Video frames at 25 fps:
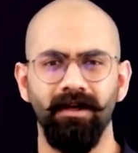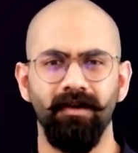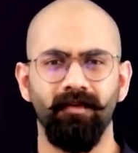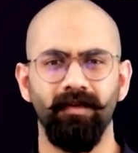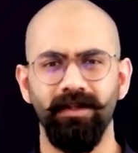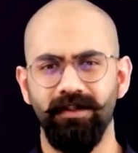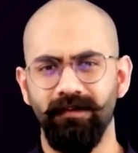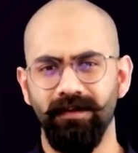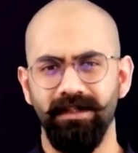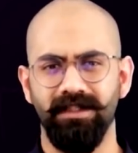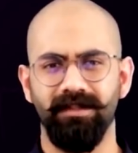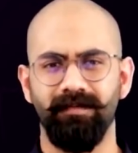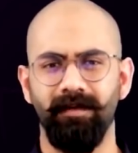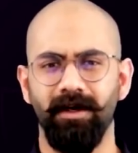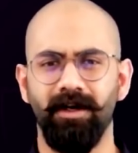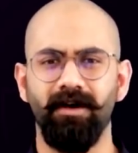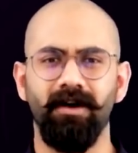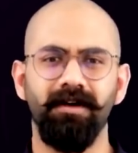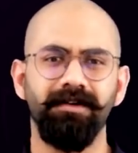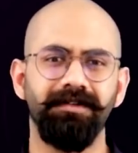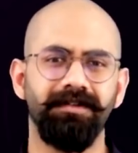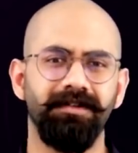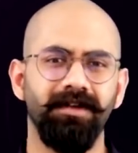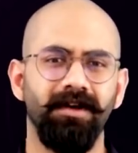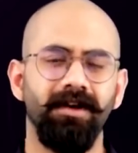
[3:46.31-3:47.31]
which fits
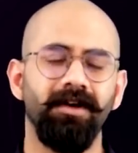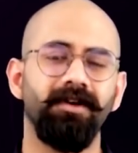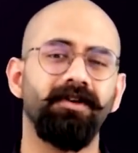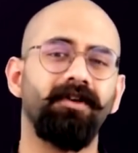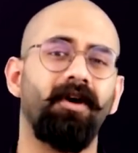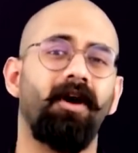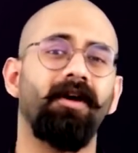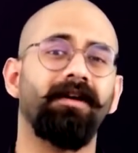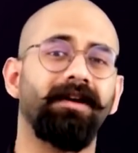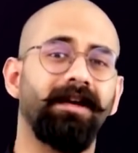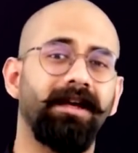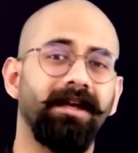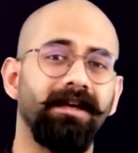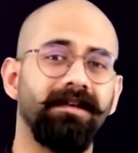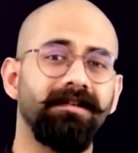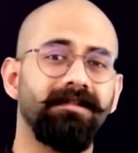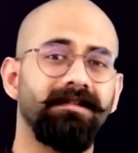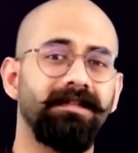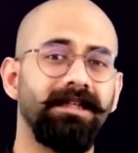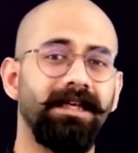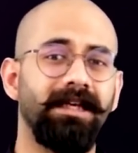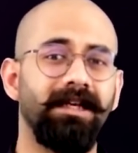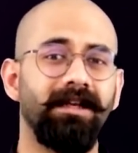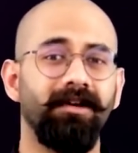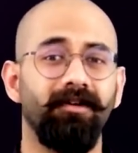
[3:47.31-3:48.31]
because torque
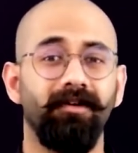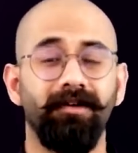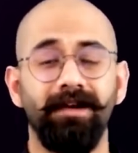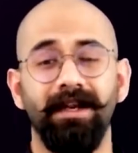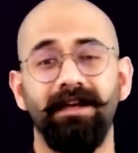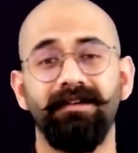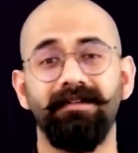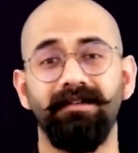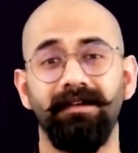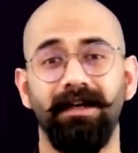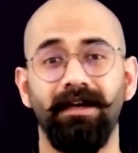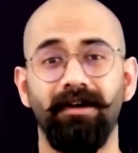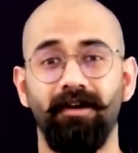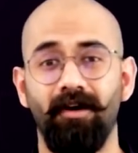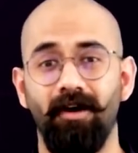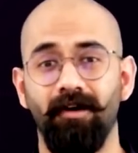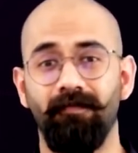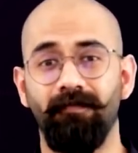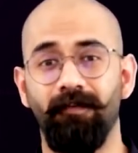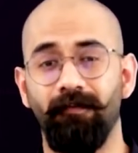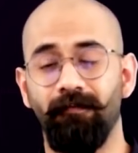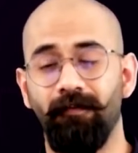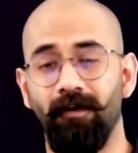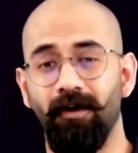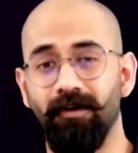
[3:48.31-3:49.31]
is the rotational
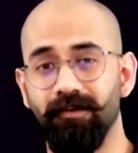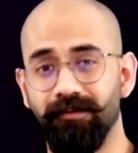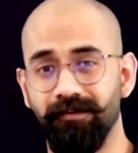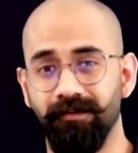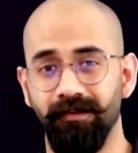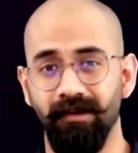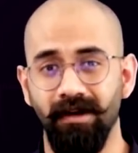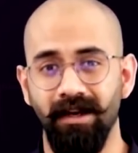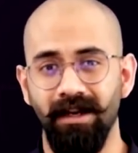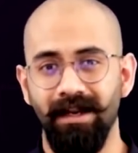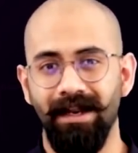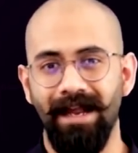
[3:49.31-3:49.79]
analog for force